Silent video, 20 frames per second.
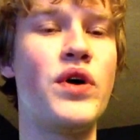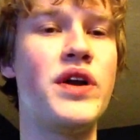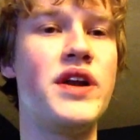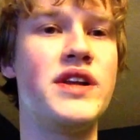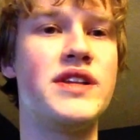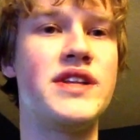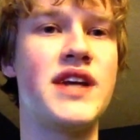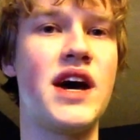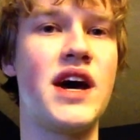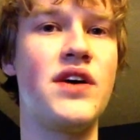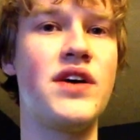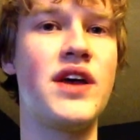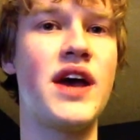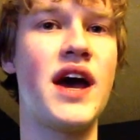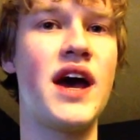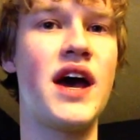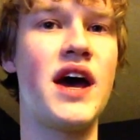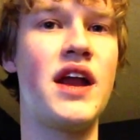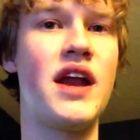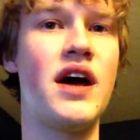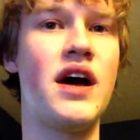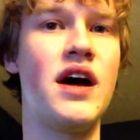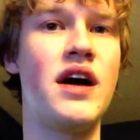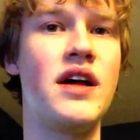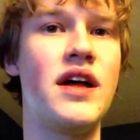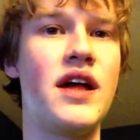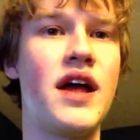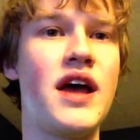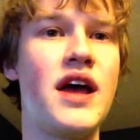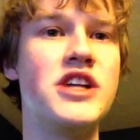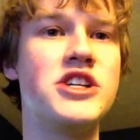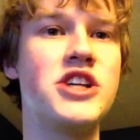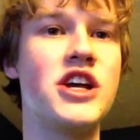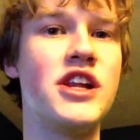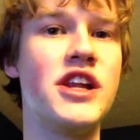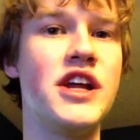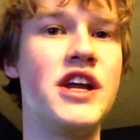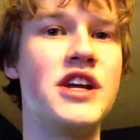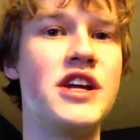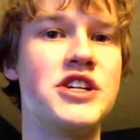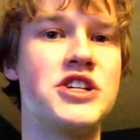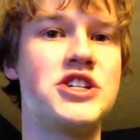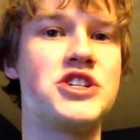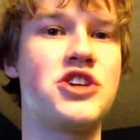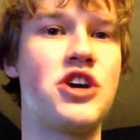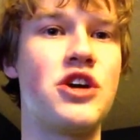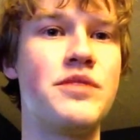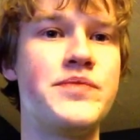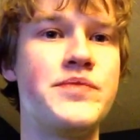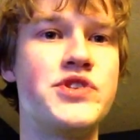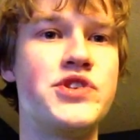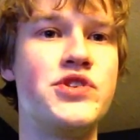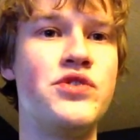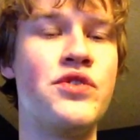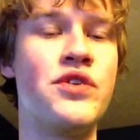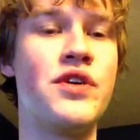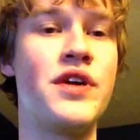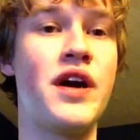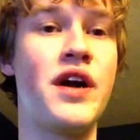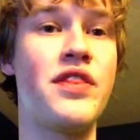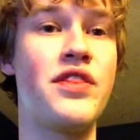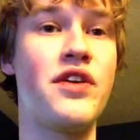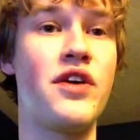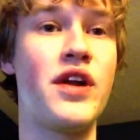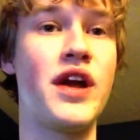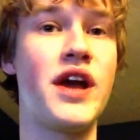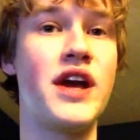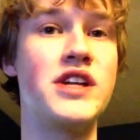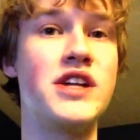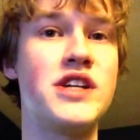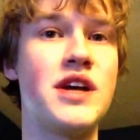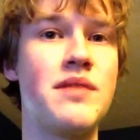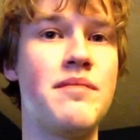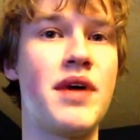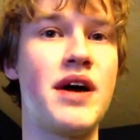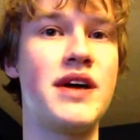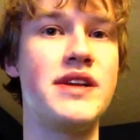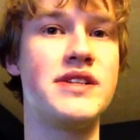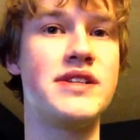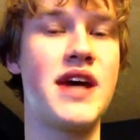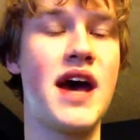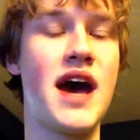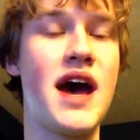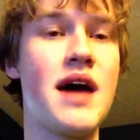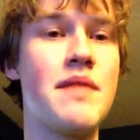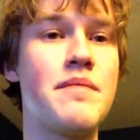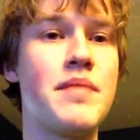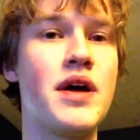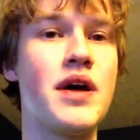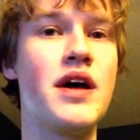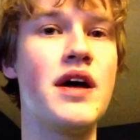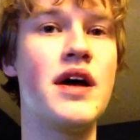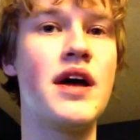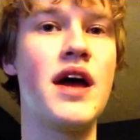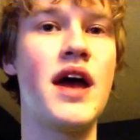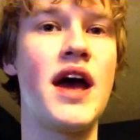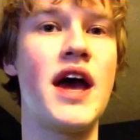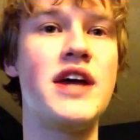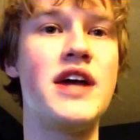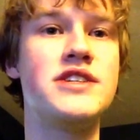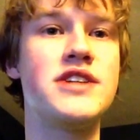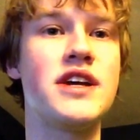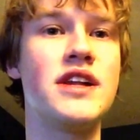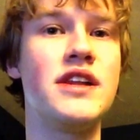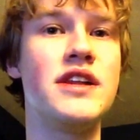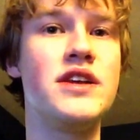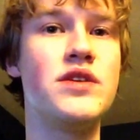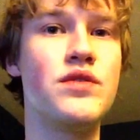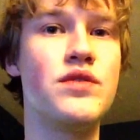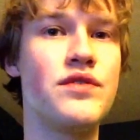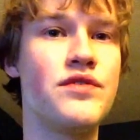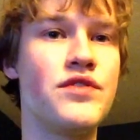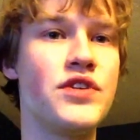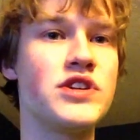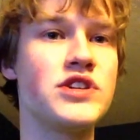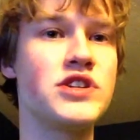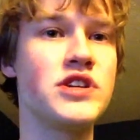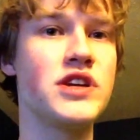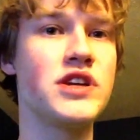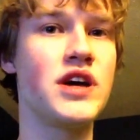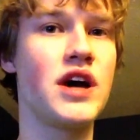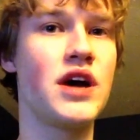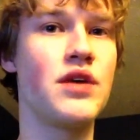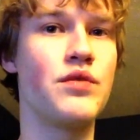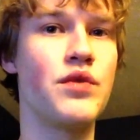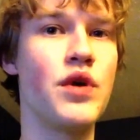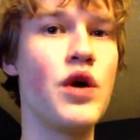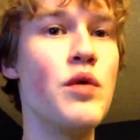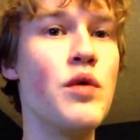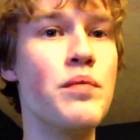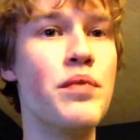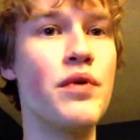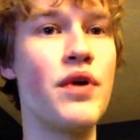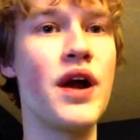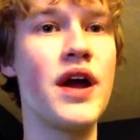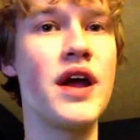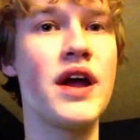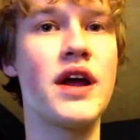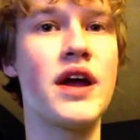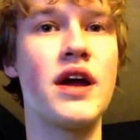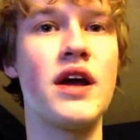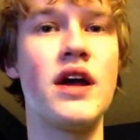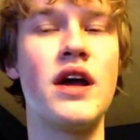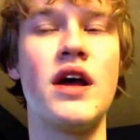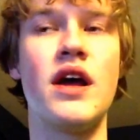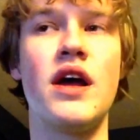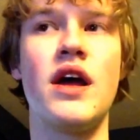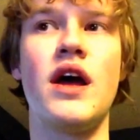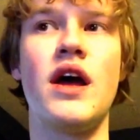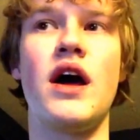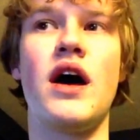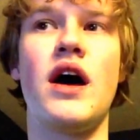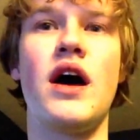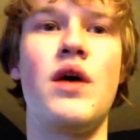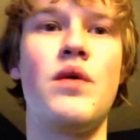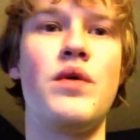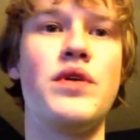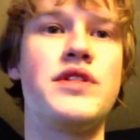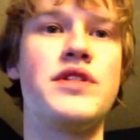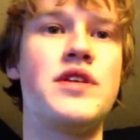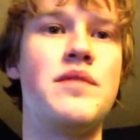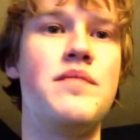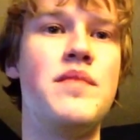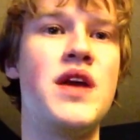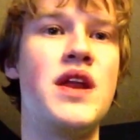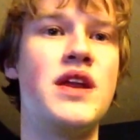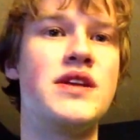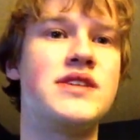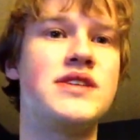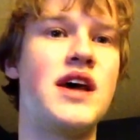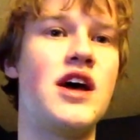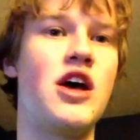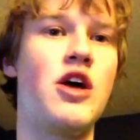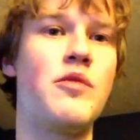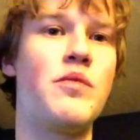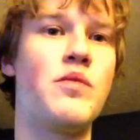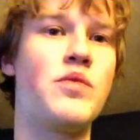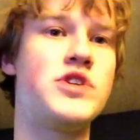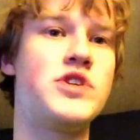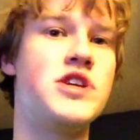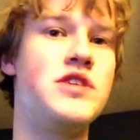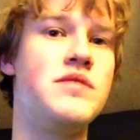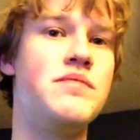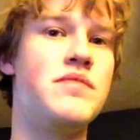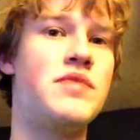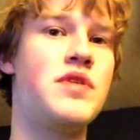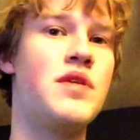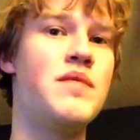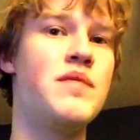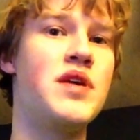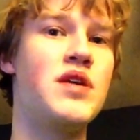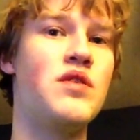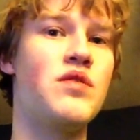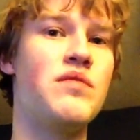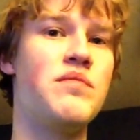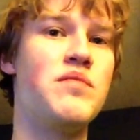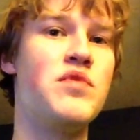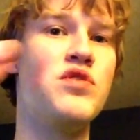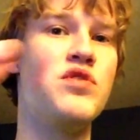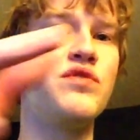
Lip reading: Natalya had AJ Lee in a sharpshooter, and I thought AJ might tap. AJ Lee would eventually rope break with Tamina's help. Tamina would move